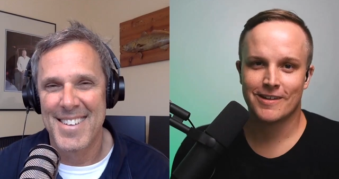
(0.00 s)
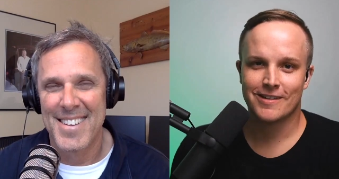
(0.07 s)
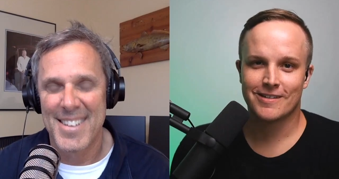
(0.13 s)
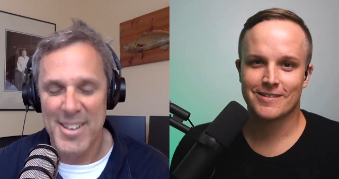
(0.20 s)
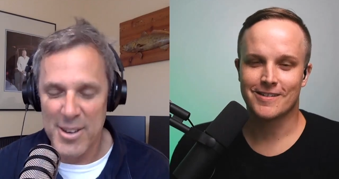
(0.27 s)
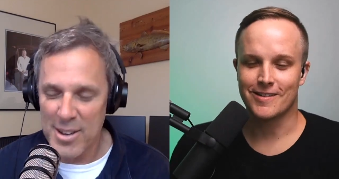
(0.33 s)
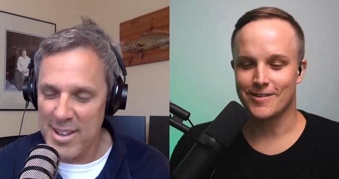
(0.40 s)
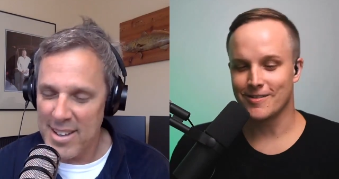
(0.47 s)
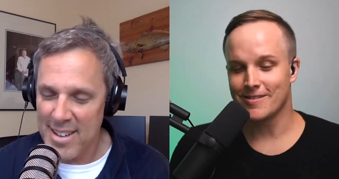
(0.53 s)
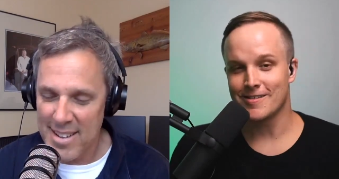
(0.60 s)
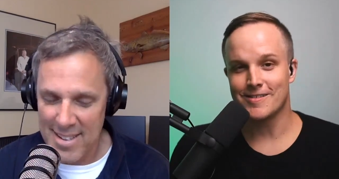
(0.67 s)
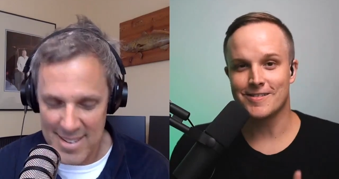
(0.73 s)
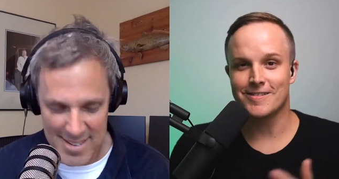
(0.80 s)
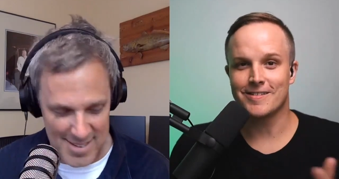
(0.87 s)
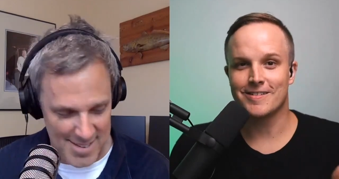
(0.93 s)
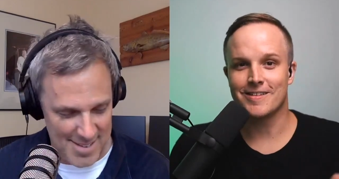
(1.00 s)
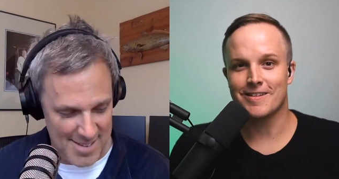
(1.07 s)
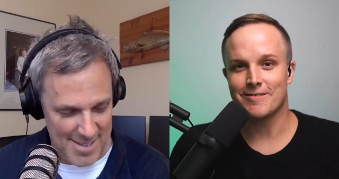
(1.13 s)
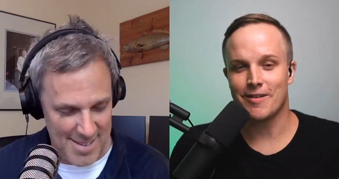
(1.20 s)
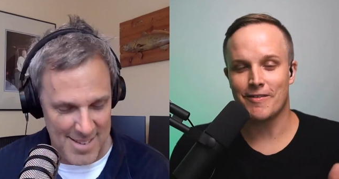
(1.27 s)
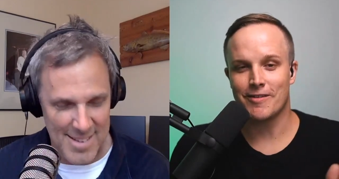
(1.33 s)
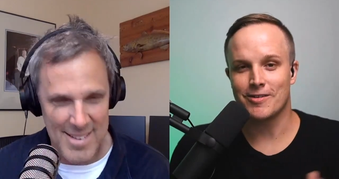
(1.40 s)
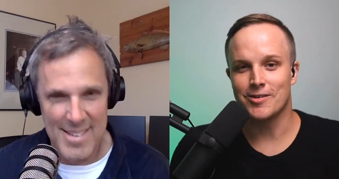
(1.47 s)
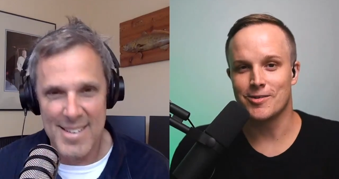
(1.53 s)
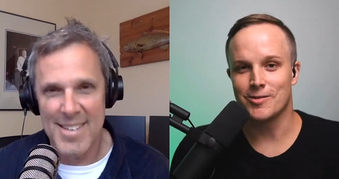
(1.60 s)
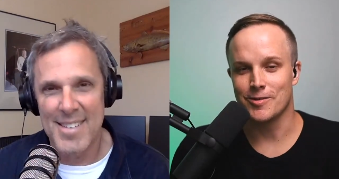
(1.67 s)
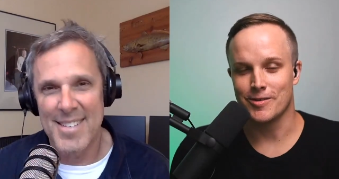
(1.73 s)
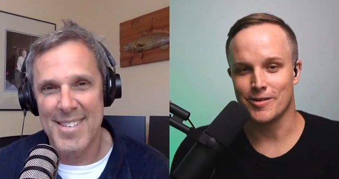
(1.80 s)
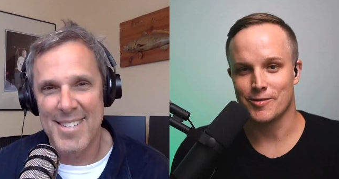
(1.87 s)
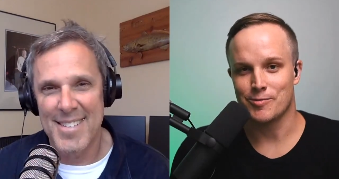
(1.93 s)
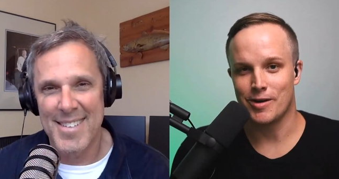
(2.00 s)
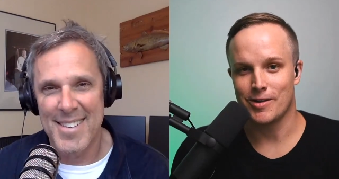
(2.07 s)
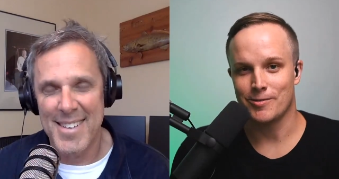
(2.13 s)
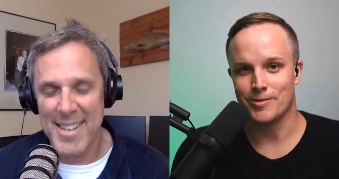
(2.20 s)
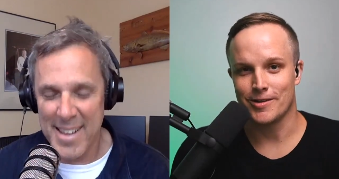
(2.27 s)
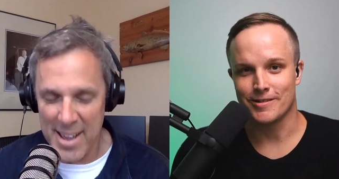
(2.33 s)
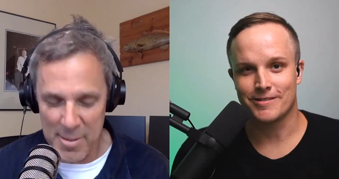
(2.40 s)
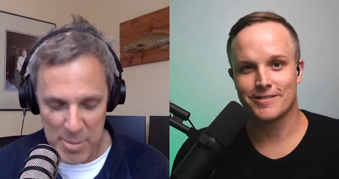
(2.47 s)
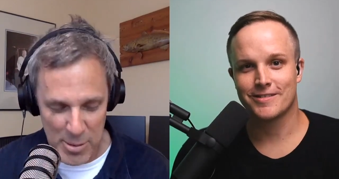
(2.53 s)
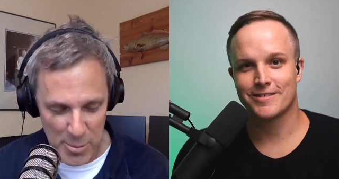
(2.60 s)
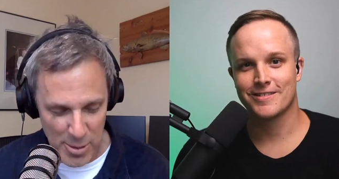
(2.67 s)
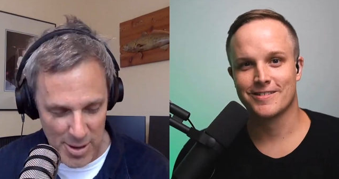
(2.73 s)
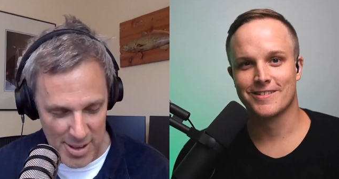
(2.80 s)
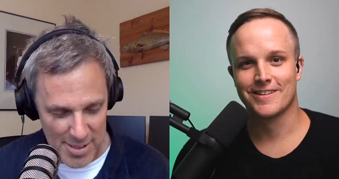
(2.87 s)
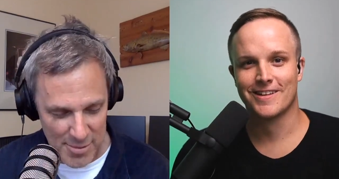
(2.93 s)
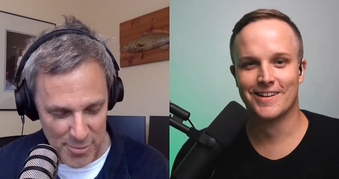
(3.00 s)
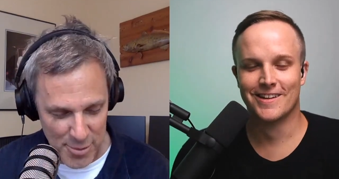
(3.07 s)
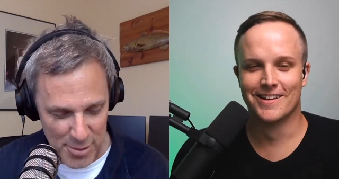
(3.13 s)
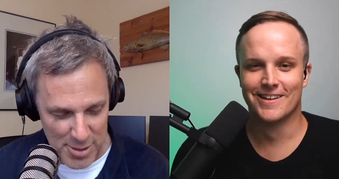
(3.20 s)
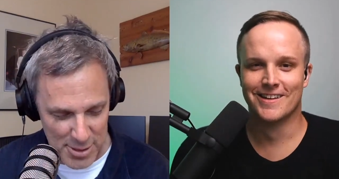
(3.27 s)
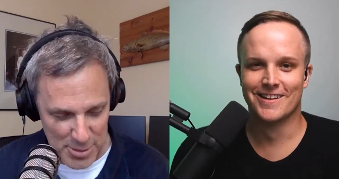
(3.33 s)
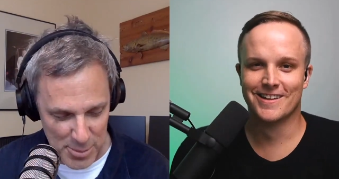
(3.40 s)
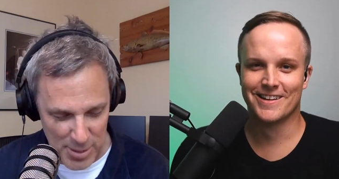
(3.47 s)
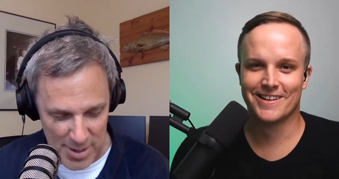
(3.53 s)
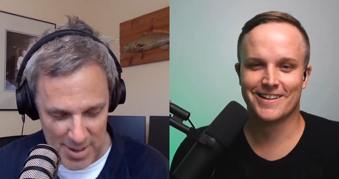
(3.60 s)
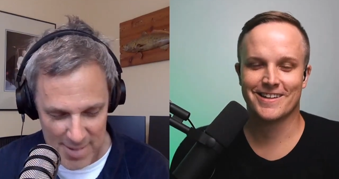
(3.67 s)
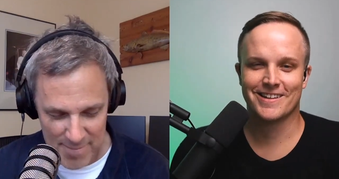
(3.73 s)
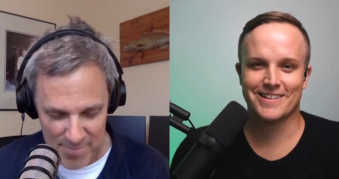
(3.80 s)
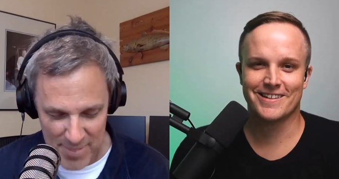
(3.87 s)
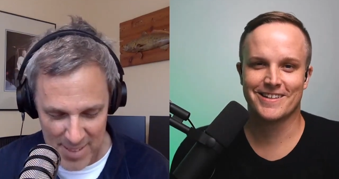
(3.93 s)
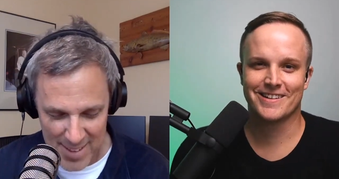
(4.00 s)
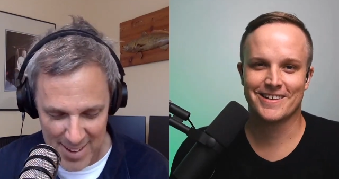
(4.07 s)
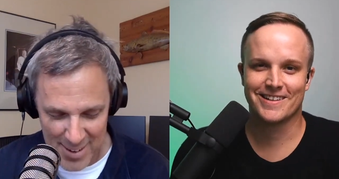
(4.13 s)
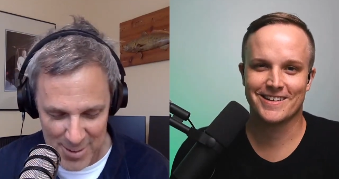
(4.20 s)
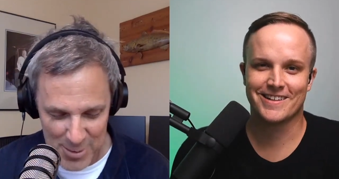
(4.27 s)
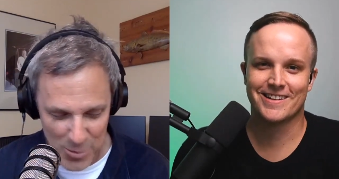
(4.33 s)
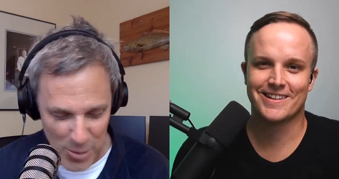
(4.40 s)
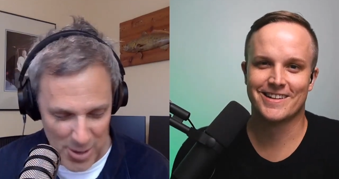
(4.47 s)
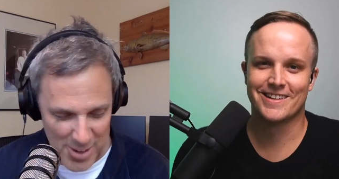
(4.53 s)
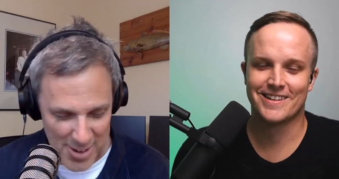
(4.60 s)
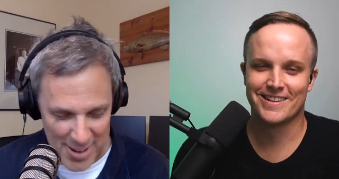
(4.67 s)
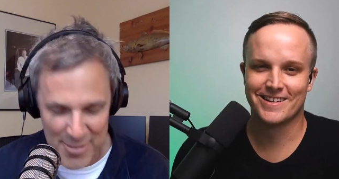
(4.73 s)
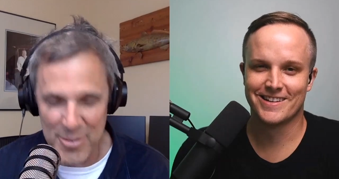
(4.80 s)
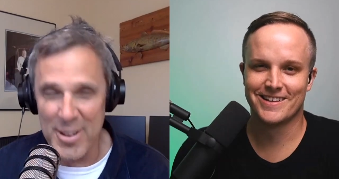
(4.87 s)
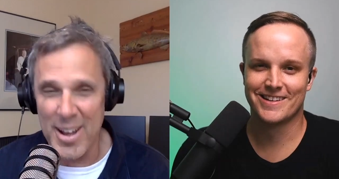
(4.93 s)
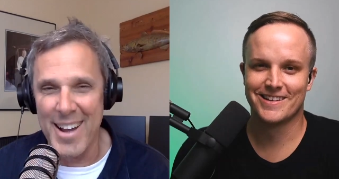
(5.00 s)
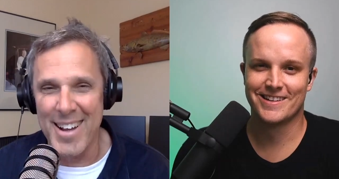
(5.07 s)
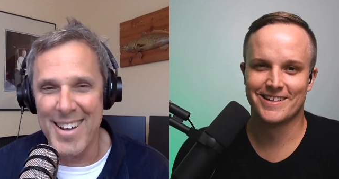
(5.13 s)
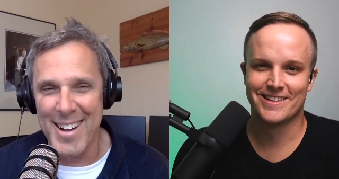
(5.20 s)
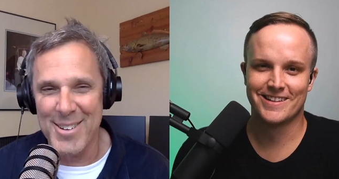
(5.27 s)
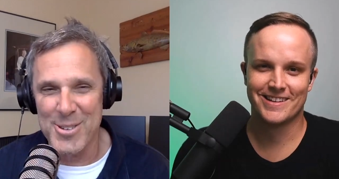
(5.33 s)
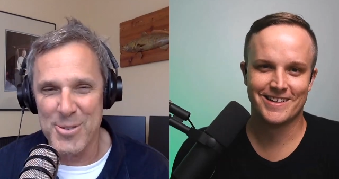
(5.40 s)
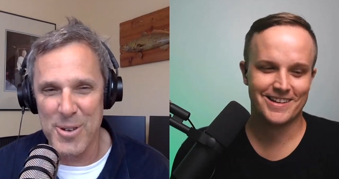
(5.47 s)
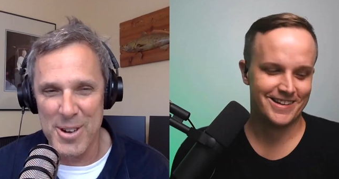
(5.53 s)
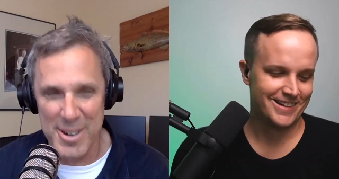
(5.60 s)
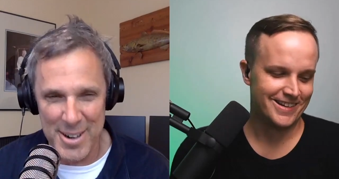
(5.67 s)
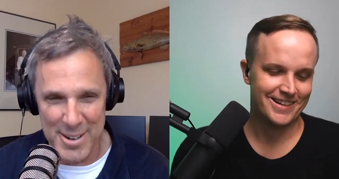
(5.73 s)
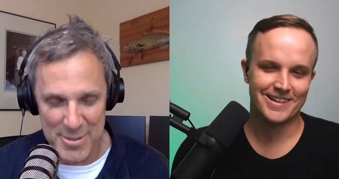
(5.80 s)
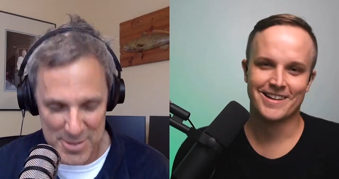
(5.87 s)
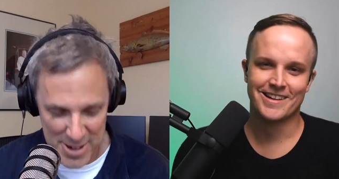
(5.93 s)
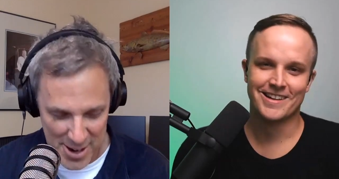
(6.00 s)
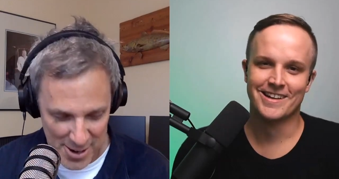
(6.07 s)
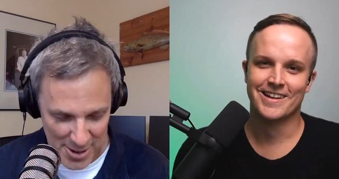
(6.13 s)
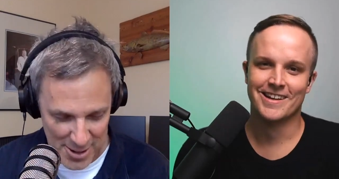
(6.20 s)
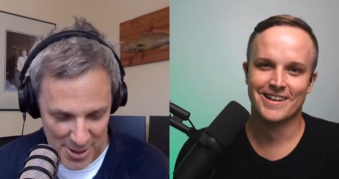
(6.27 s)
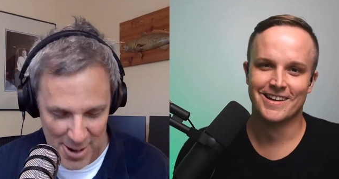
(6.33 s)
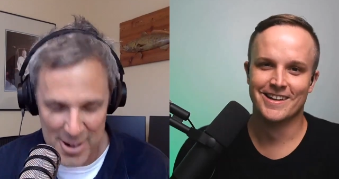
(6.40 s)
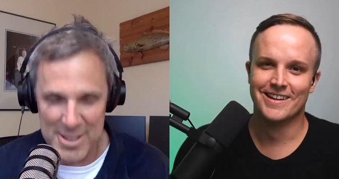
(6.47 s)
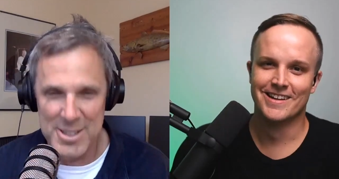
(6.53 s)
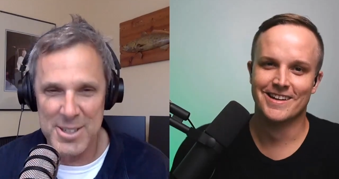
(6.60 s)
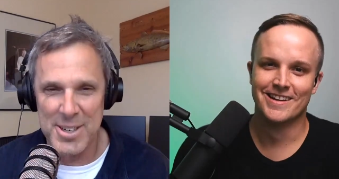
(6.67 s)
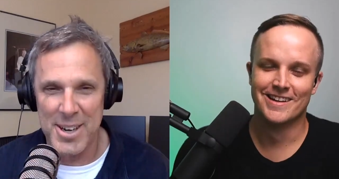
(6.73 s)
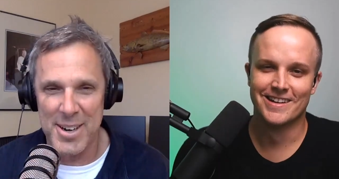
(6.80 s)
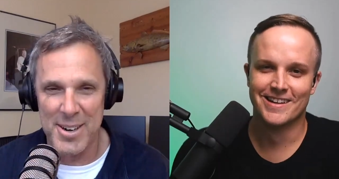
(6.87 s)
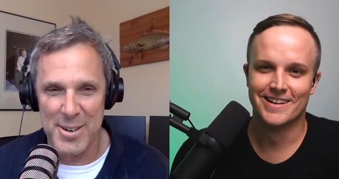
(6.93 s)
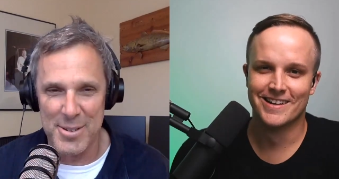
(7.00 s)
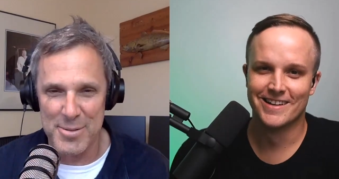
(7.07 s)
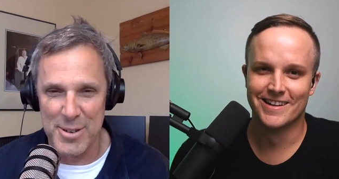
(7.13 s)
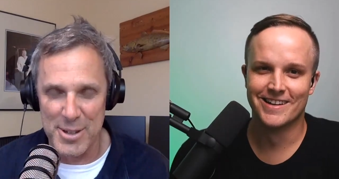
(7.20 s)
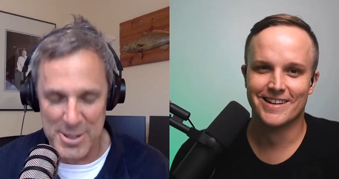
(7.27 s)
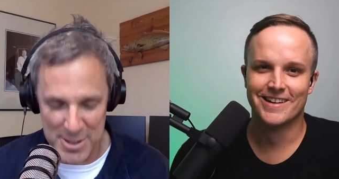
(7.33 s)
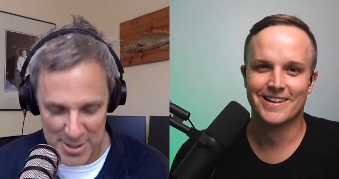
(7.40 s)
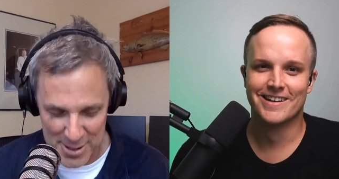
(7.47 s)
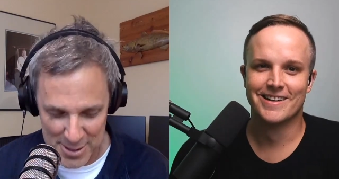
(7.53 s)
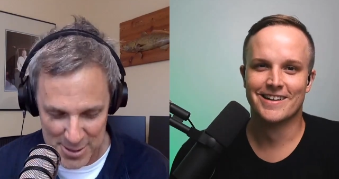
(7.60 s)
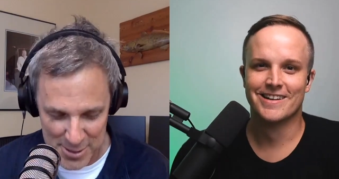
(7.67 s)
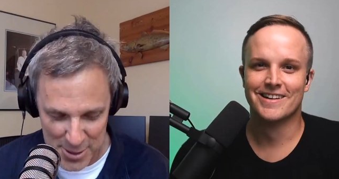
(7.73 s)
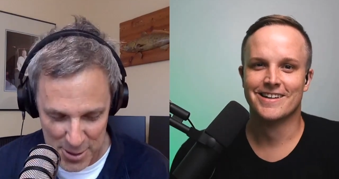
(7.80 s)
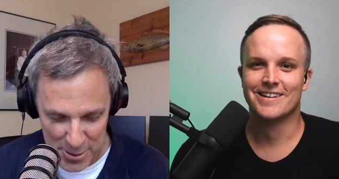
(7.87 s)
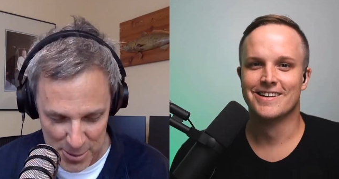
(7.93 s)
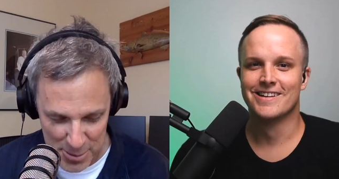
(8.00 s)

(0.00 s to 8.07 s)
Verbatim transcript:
Speaker 1: Terrell has nothing to do with this, by the
Speaker 2: way. He gave me one for this one. I was wondering if I, I was wondering if Terrell had already shared a version of this joke